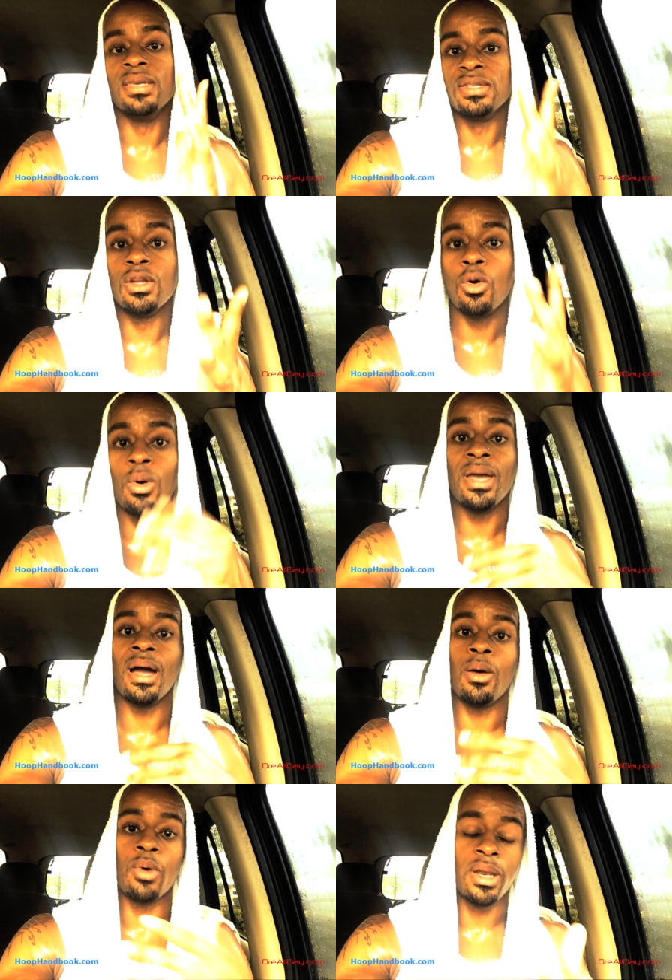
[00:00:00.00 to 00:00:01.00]
There's no way
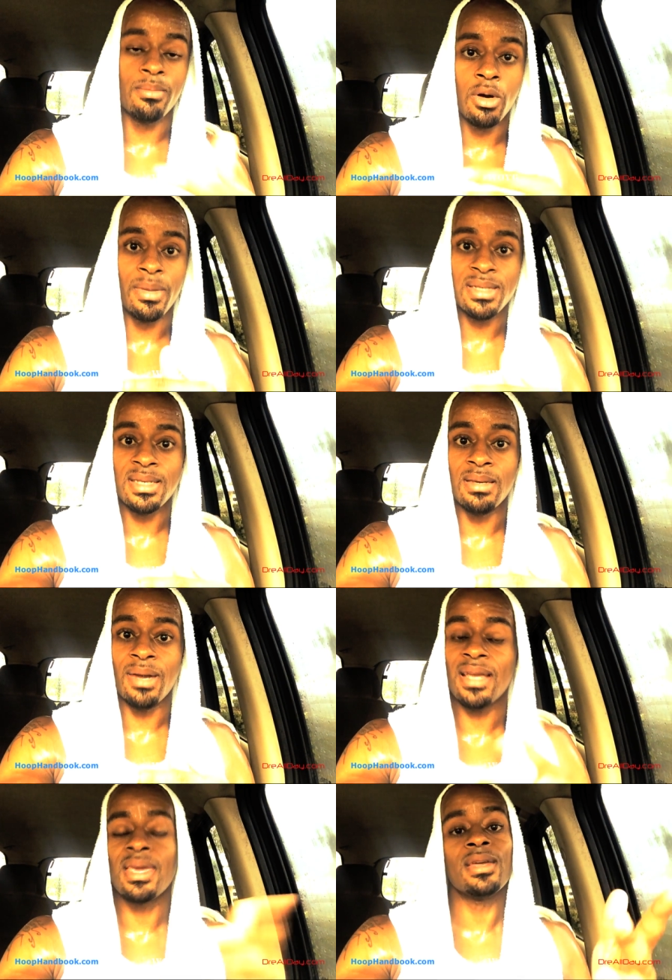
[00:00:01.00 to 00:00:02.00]
I want him on my team.
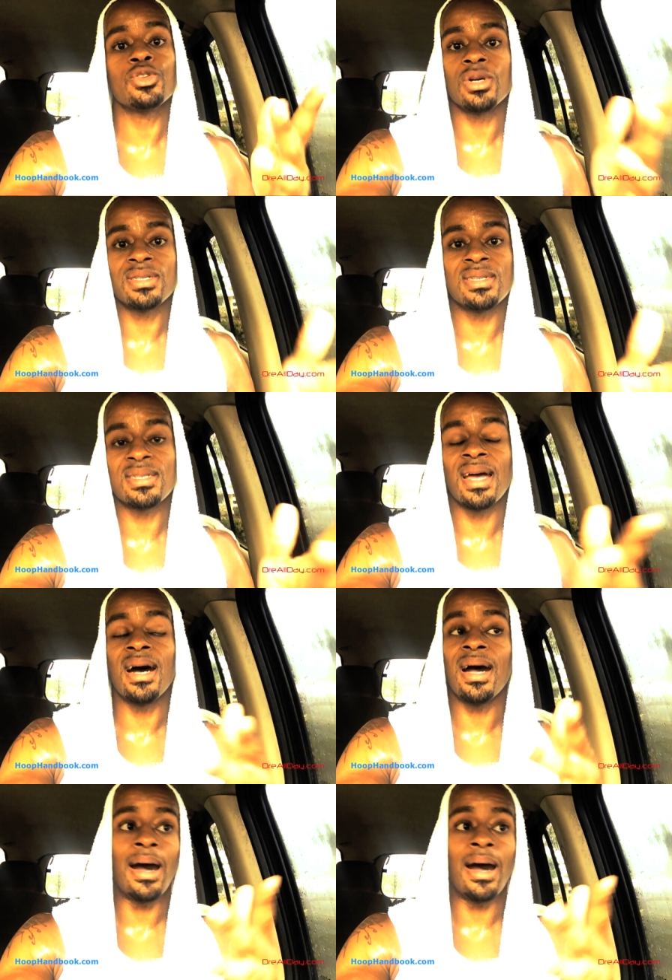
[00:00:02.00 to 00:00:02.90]
I can't trust this guy.